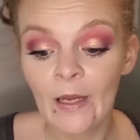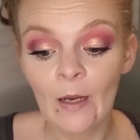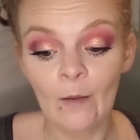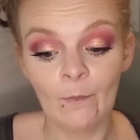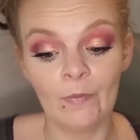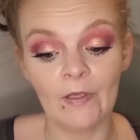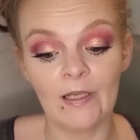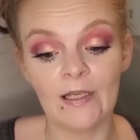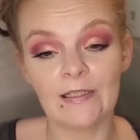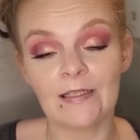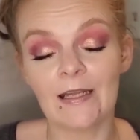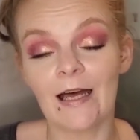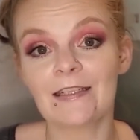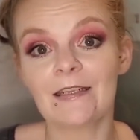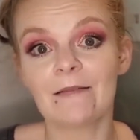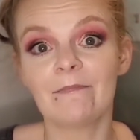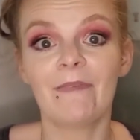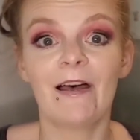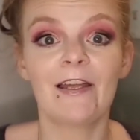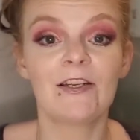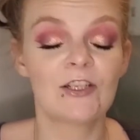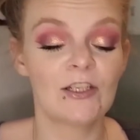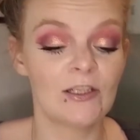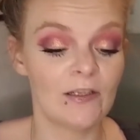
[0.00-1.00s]
Because not to
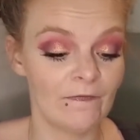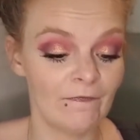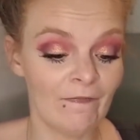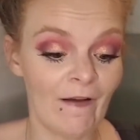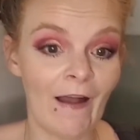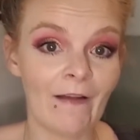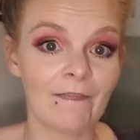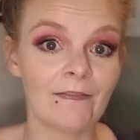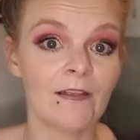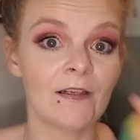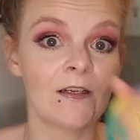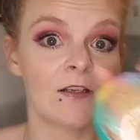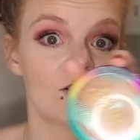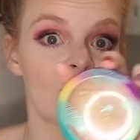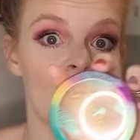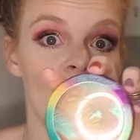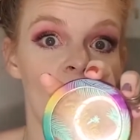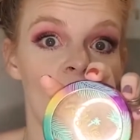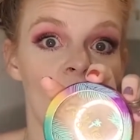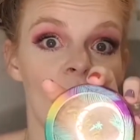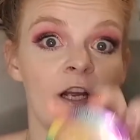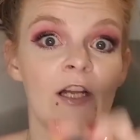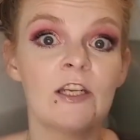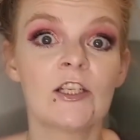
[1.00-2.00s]
mention the fact that it's
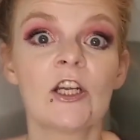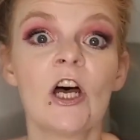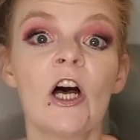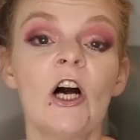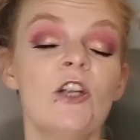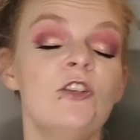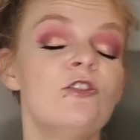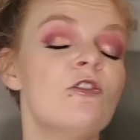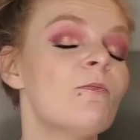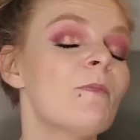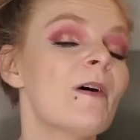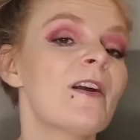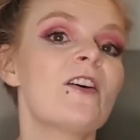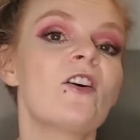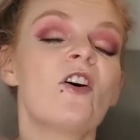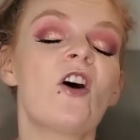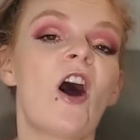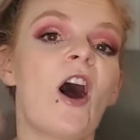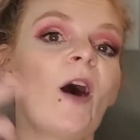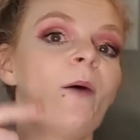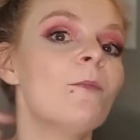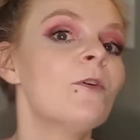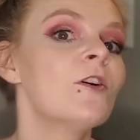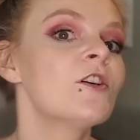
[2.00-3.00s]
orange, no matter
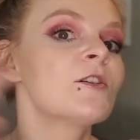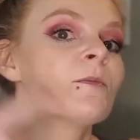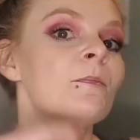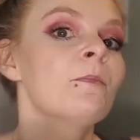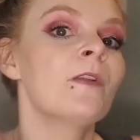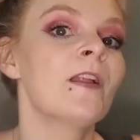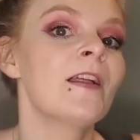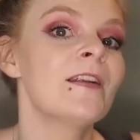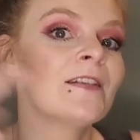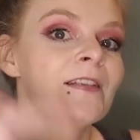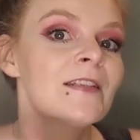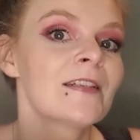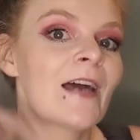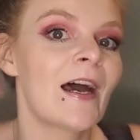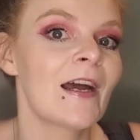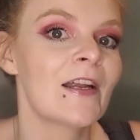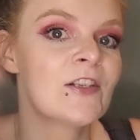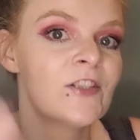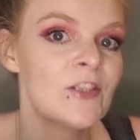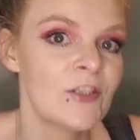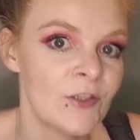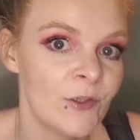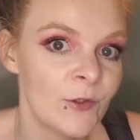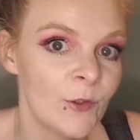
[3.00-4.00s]
how much blending I
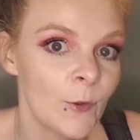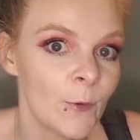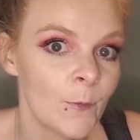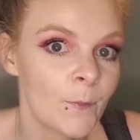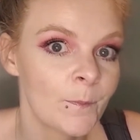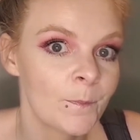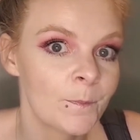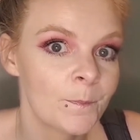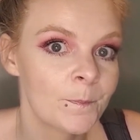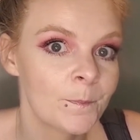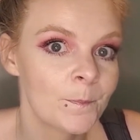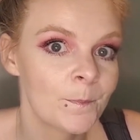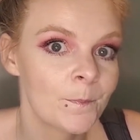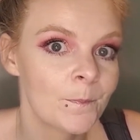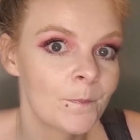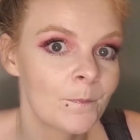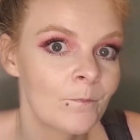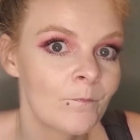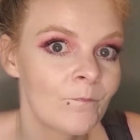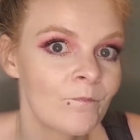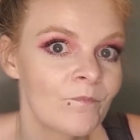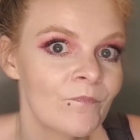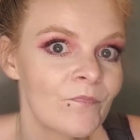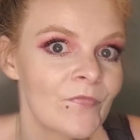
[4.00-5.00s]
do,
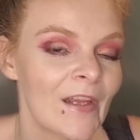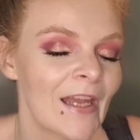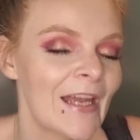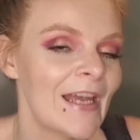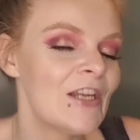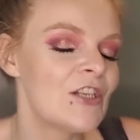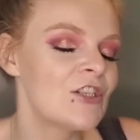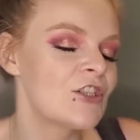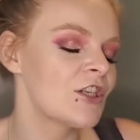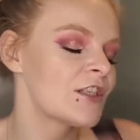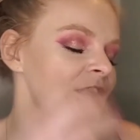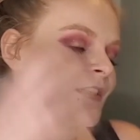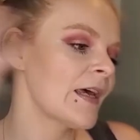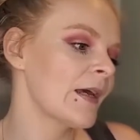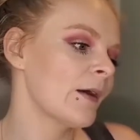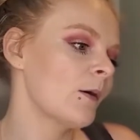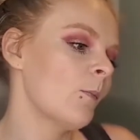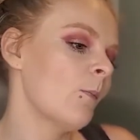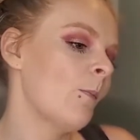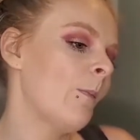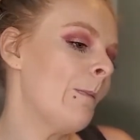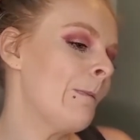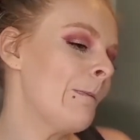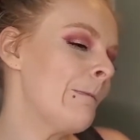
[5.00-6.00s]
it's just like,
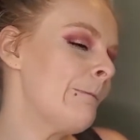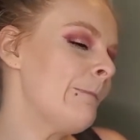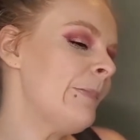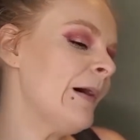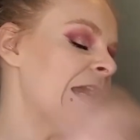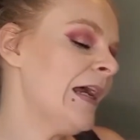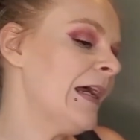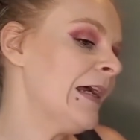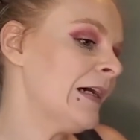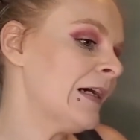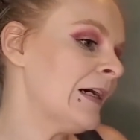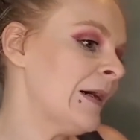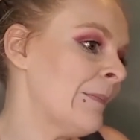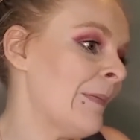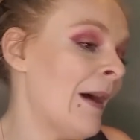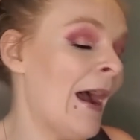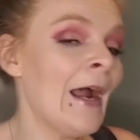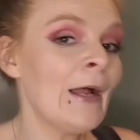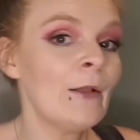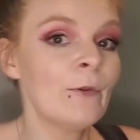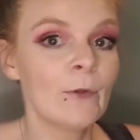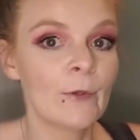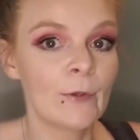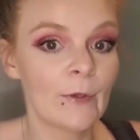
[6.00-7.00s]
bam,
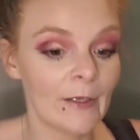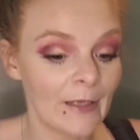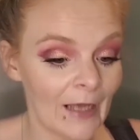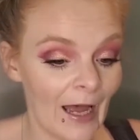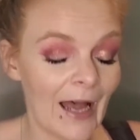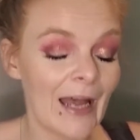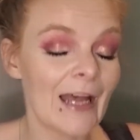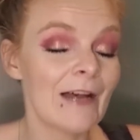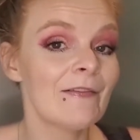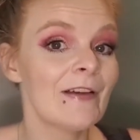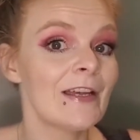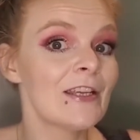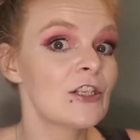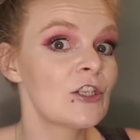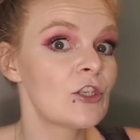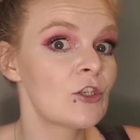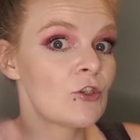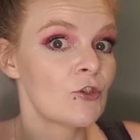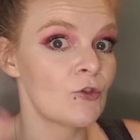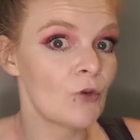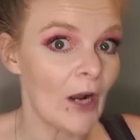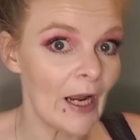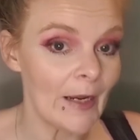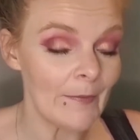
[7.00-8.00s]
I look like I have a
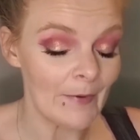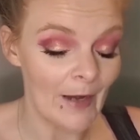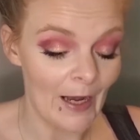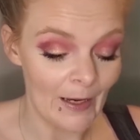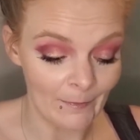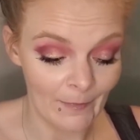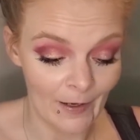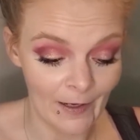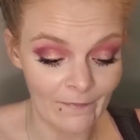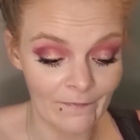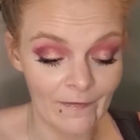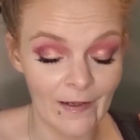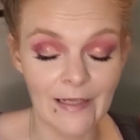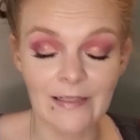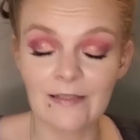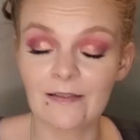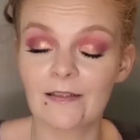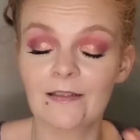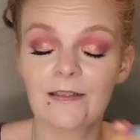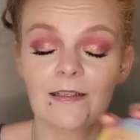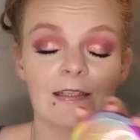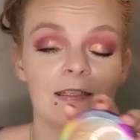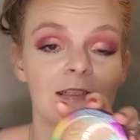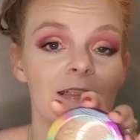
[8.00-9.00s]
stripe on my face.
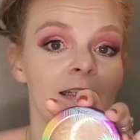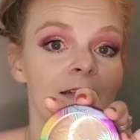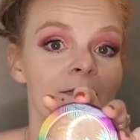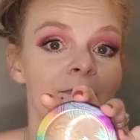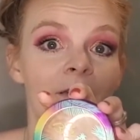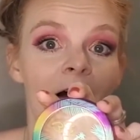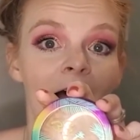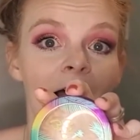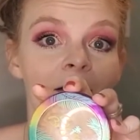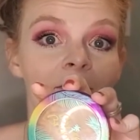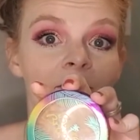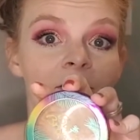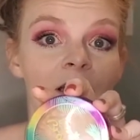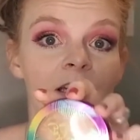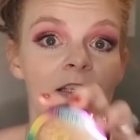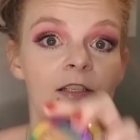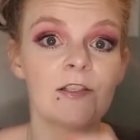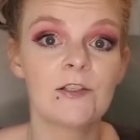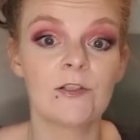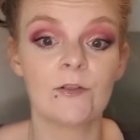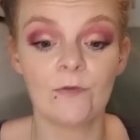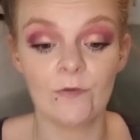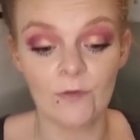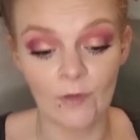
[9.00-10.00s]
This is like 5 shades
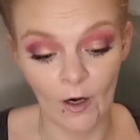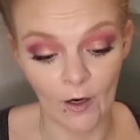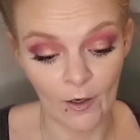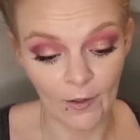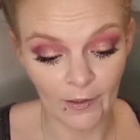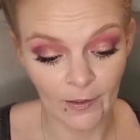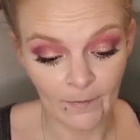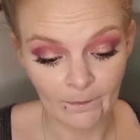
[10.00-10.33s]
too dark.